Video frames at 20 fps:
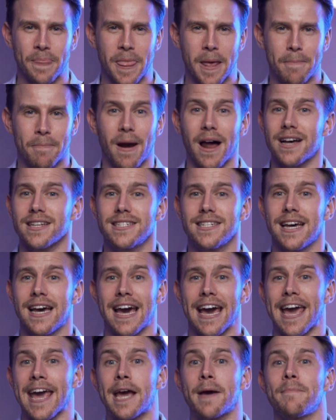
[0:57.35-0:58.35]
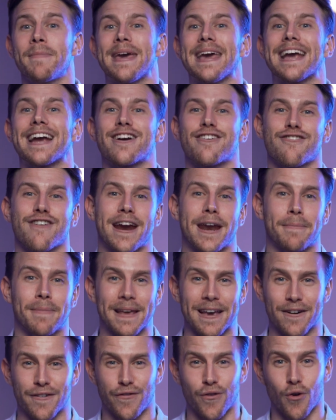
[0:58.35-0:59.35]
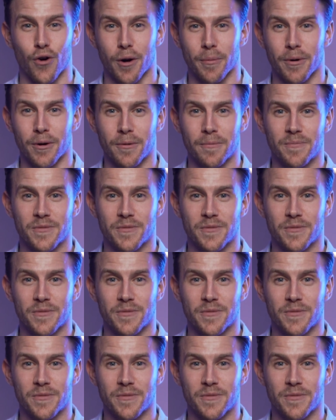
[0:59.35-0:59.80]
Plus, it can be incredibly affordable.